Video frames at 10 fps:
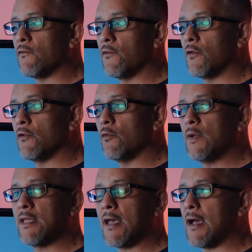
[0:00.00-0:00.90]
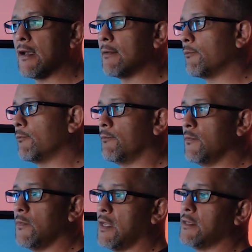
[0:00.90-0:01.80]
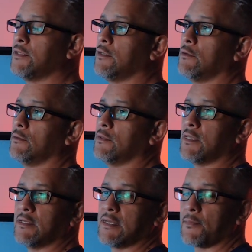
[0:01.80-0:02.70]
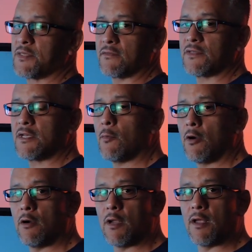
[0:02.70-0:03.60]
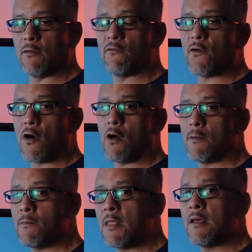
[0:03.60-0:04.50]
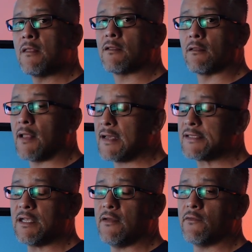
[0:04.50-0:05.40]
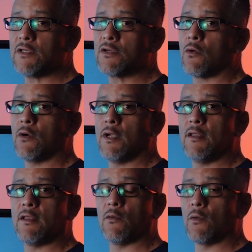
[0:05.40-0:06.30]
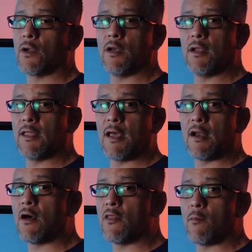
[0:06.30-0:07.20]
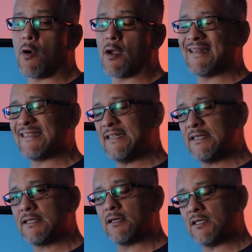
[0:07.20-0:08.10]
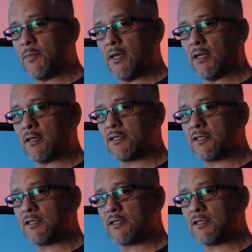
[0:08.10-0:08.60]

further we get into the depths of summer and fall, the less inventory that we're going to get on the market, seasonally speaking.